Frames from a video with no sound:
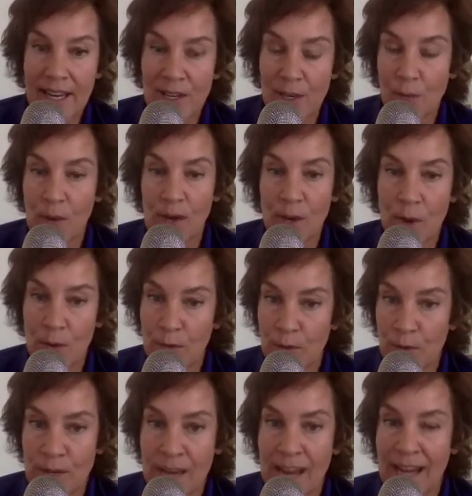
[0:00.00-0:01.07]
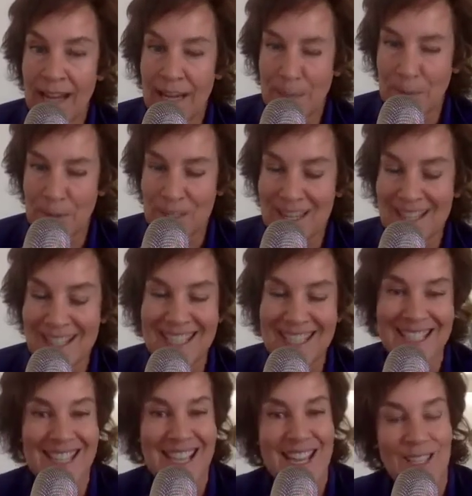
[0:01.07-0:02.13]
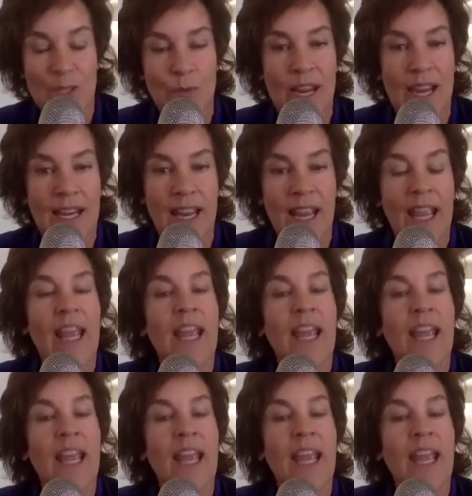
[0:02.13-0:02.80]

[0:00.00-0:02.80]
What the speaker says: and you want over 90% success rate,